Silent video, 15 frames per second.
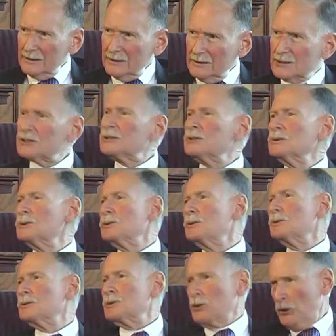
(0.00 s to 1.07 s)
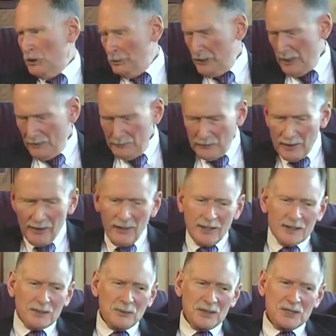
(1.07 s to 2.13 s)
Sue Jerby.
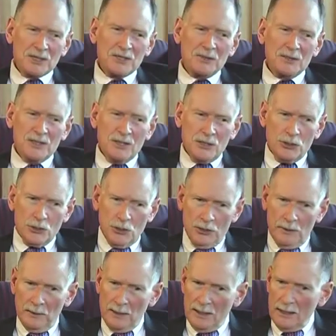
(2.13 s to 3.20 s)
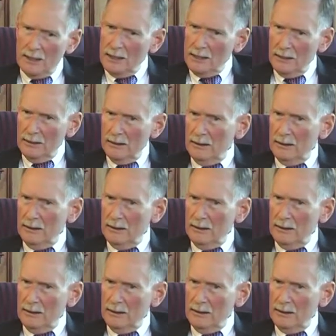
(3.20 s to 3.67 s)
When Susan Jerby